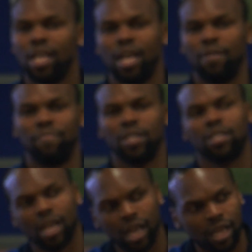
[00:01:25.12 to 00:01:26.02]
They've had
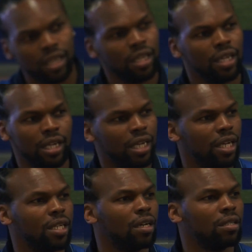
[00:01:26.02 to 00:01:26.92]
situations
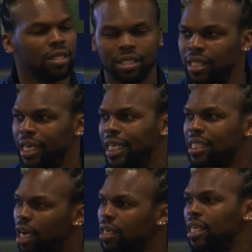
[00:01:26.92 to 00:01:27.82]
that aren't
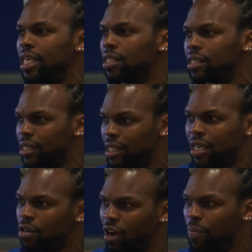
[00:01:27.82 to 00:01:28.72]
too savory, for want of a
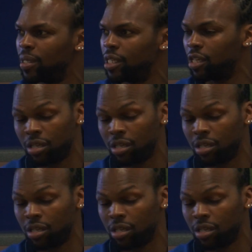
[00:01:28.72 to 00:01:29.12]
better term.